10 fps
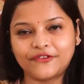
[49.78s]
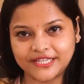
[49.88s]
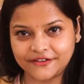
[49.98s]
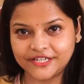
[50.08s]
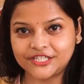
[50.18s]

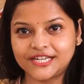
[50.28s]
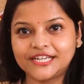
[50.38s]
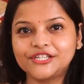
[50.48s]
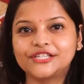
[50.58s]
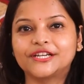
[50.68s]
Father
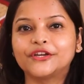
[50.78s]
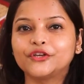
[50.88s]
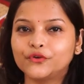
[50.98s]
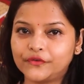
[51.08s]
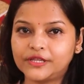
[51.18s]
Rijesh,
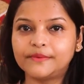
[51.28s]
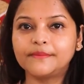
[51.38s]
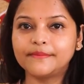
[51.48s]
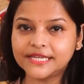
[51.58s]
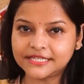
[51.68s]
you will be
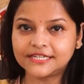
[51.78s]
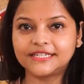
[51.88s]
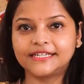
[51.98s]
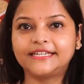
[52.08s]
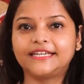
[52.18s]
missed
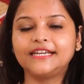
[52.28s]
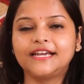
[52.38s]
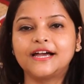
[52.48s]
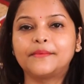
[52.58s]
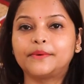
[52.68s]
dearly,
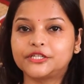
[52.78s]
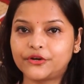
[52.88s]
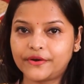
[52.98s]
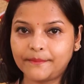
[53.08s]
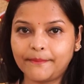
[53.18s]
but
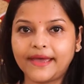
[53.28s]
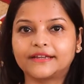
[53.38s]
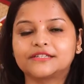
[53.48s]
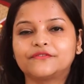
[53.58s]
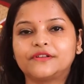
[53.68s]
your
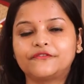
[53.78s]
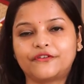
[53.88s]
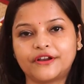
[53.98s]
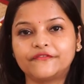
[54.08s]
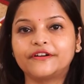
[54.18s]
impact will
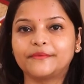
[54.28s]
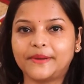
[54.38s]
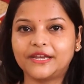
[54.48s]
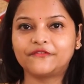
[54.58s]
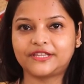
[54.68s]
forever
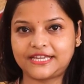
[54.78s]
remain with